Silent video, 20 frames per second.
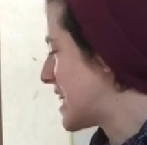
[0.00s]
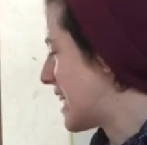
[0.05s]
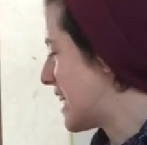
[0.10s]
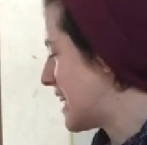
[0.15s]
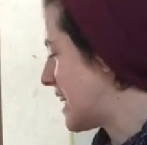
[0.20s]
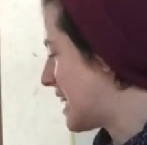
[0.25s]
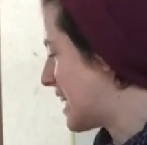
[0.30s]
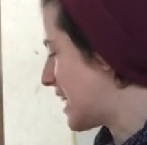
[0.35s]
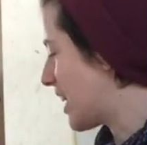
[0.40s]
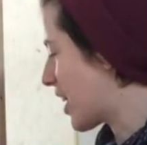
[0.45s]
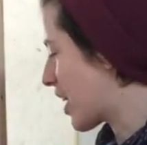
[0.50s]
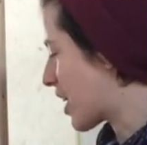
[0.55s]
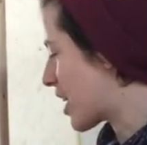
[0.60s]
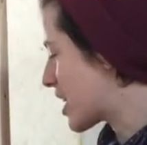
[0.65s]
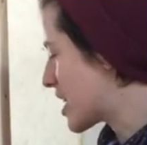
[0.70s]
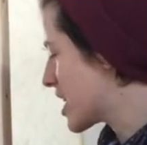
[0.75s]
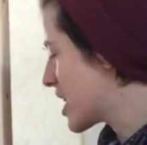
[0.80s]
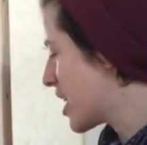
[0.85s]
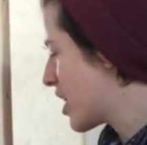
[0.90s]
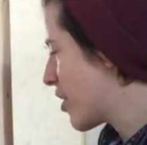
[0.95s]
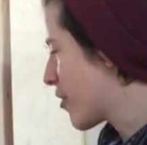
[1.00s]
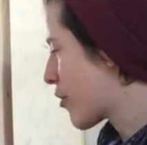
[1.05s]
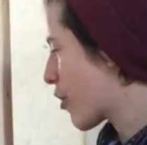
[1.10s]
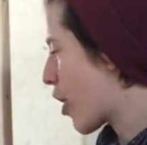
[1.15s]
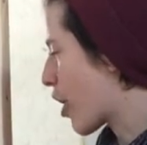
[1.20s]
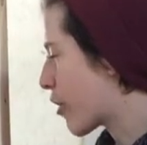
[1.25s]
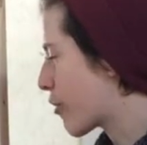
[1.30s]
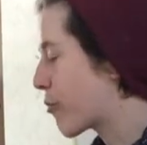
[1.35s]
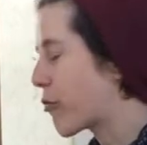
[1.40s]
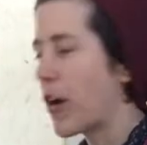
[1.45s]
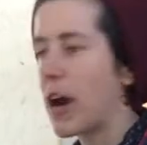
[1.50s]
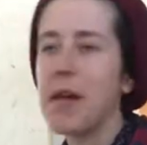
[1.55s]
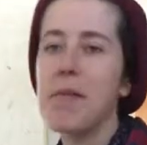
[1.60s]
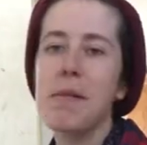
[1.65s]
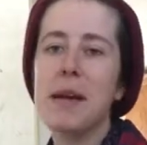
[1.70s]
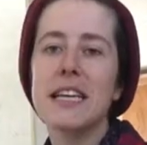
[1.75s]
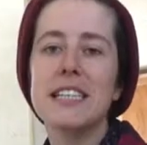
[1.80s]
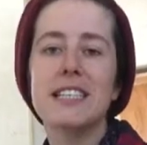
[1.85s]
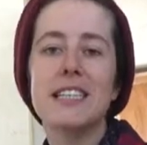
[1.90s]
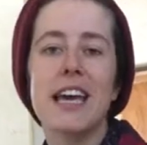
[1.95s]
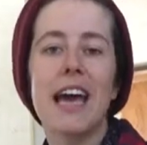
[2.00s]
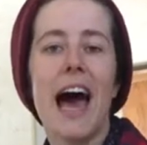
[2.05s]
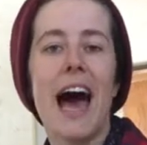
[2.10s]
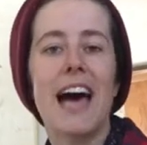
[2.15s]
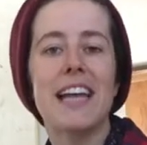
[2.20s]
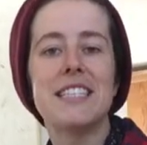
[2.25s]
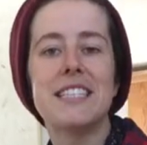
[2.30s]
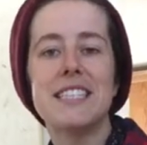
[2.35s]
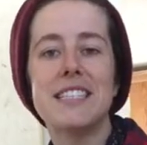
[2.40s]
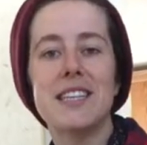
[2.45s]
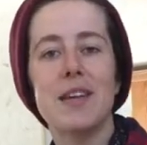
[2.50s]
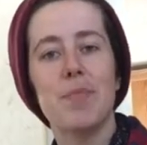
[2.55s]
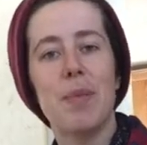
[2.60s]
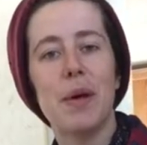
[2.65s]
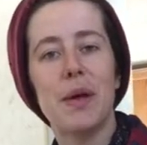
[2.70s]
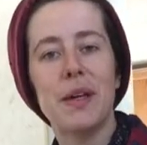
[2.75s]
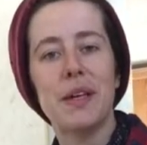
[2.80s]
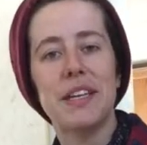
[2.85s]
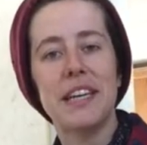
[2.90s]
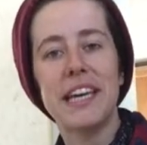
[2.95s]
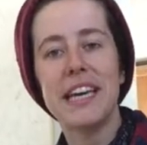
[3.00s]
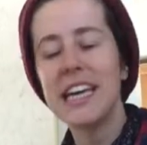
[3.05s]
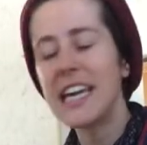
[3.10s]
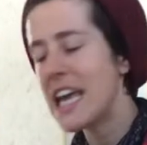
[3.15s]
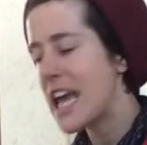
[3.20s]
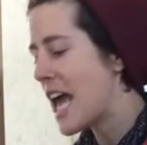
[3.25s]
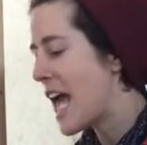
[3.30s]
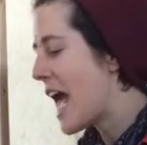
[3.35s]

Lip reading: in here for our framing to add stability.